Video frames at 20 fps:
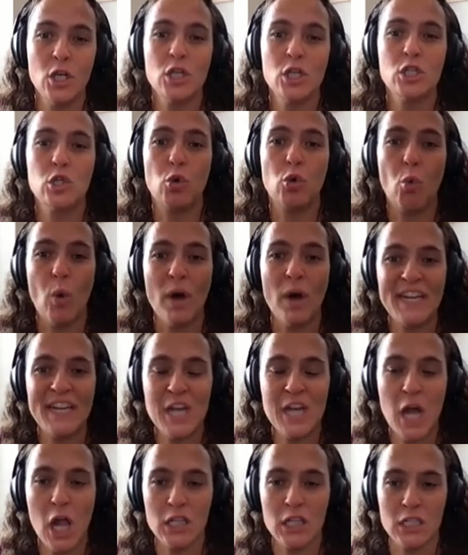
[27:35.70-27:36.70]
twenty
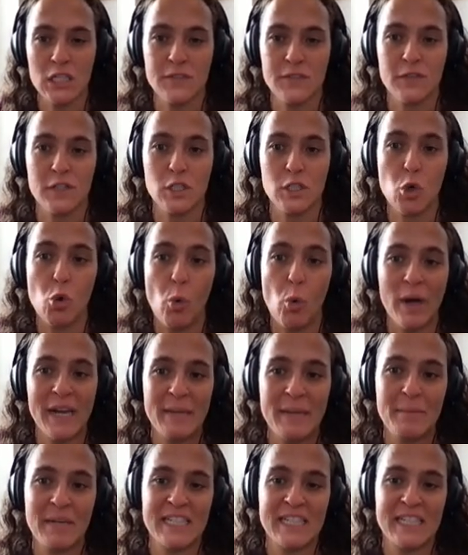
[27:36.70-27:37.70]
dollars for
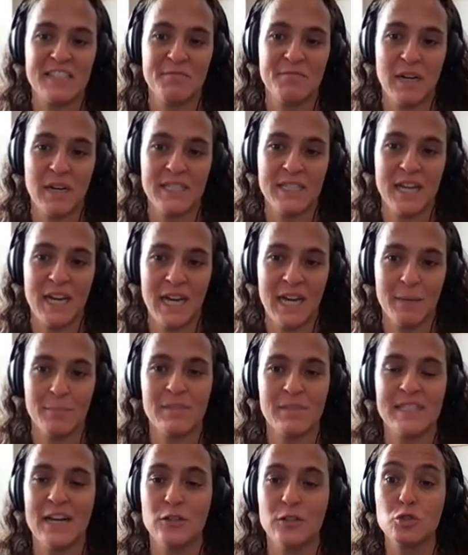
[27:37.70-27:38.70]
twenty minutes of my time
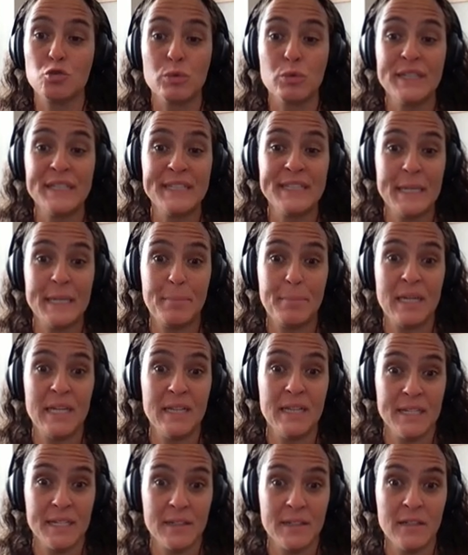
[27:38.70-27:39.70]
sounds really
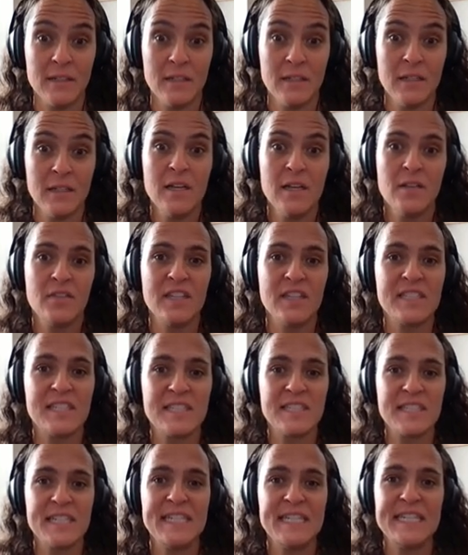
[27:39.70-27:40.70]
appealing. This
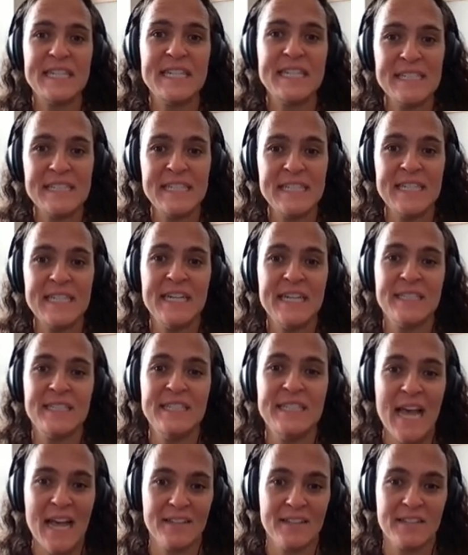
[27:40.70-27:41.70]
is an easy
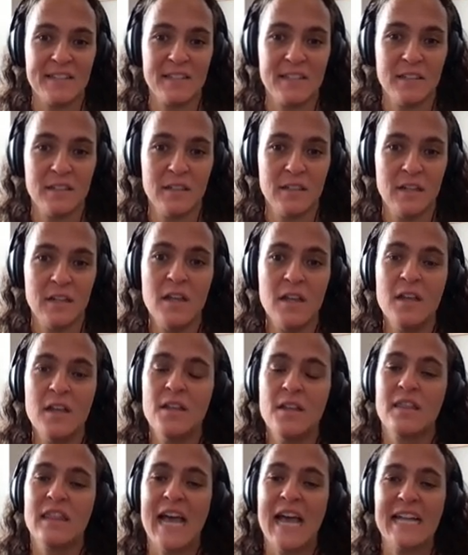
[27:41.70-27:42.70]
yes.
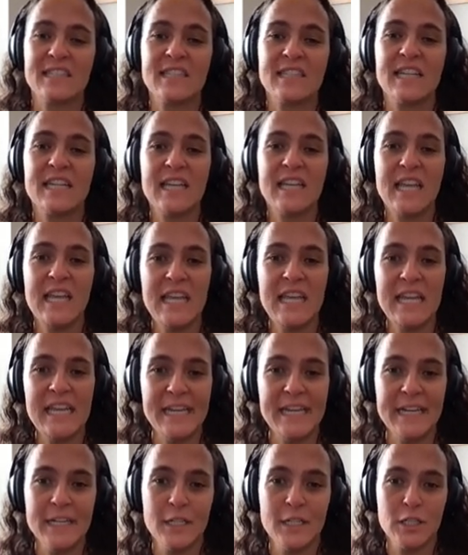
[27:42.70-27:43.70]
That's the
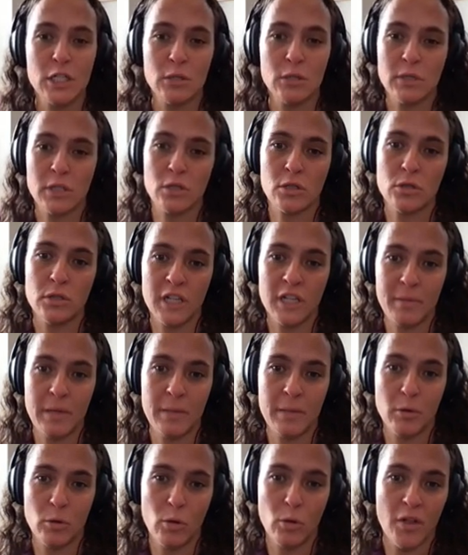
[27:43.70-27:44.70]
key to recruiting
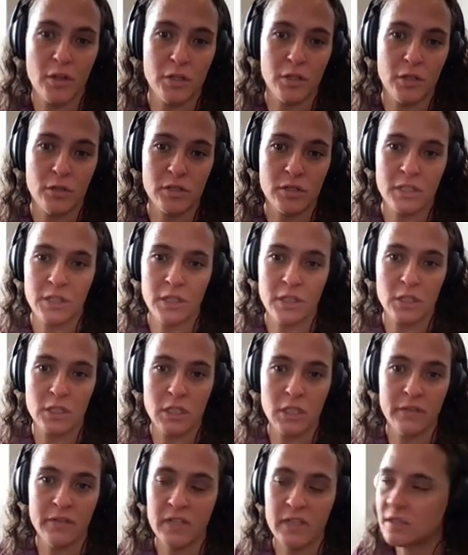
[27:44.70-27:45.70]
people while they're using their
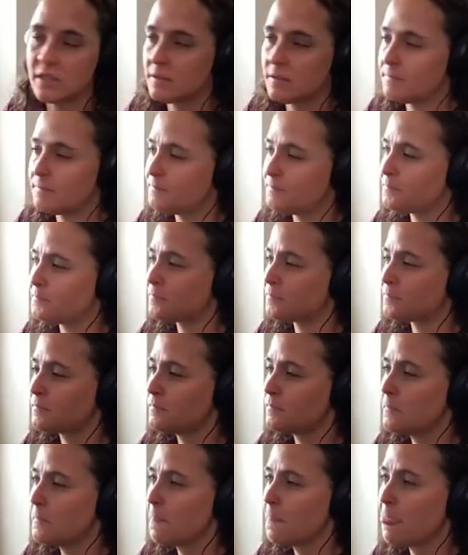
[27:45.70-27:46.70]
service.
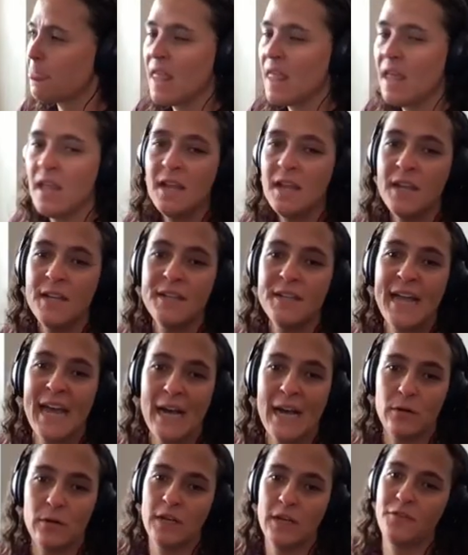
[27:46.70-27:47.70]

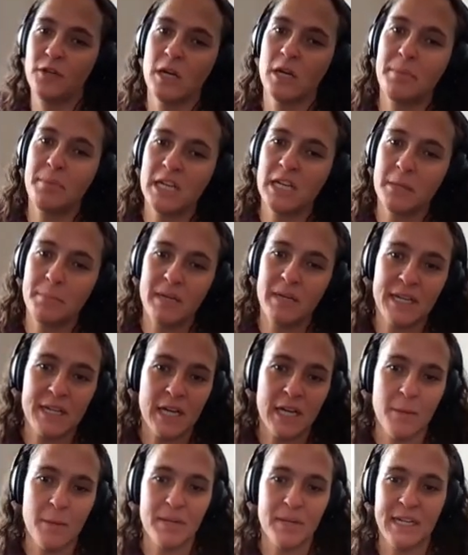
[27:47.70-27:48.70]
Now, if you're a B two B
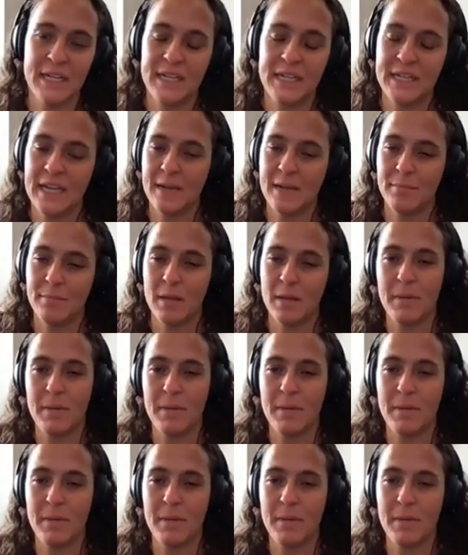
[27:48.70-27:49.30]
company and the